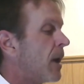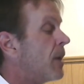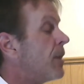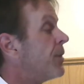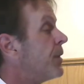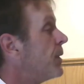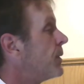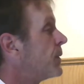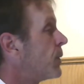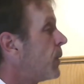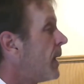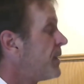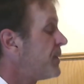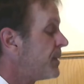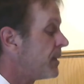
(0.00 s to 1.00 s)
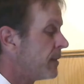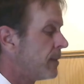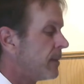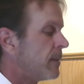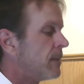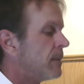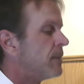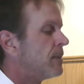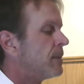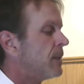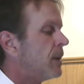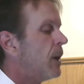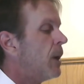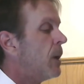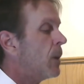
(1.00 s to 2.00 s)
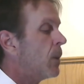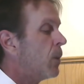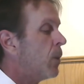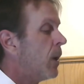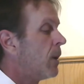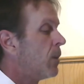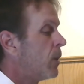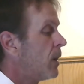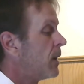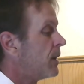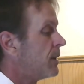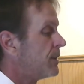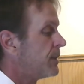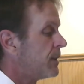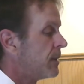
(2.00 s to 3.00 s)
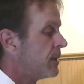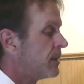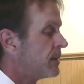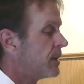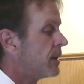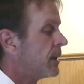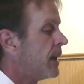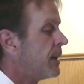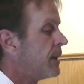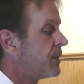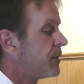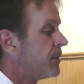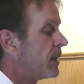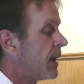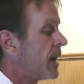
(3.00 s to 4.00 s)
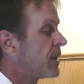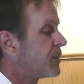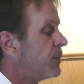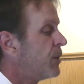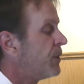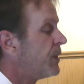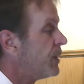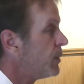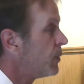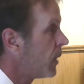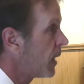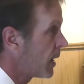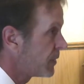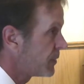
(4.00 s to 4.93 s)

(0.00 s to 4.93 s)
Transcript: Third question. What was the last movie you watched?